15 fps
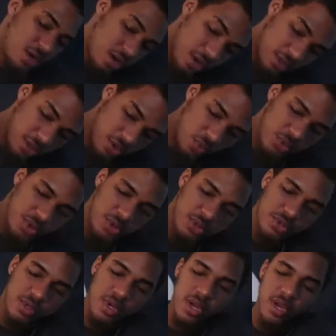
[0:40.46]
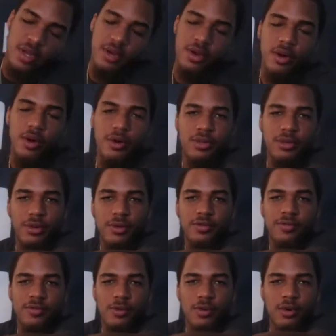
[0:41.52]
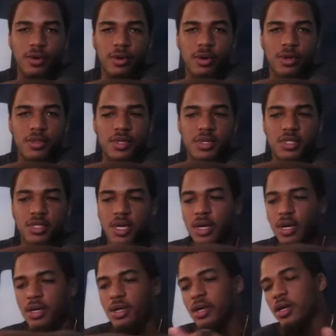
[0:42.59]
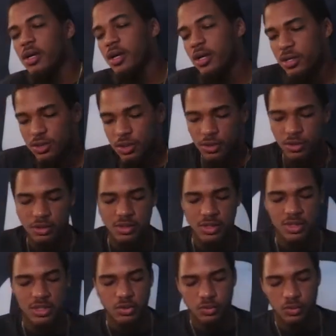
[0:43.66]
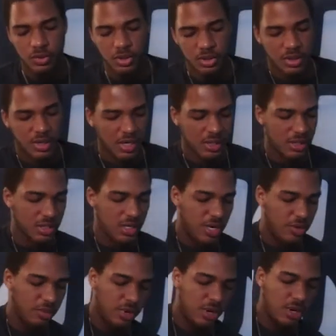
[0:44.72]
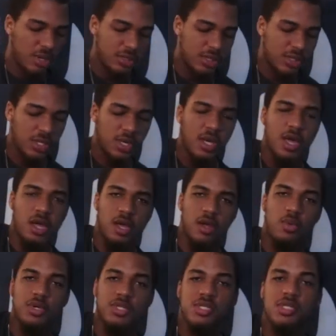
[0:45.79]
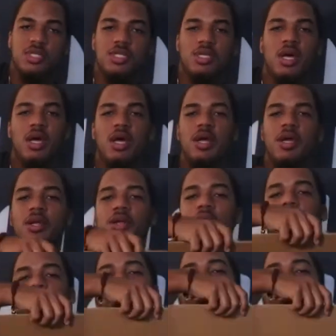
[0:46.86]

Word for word: And then we also got an R thirty-four on this side. So this is actually a really nice design box. And what's inside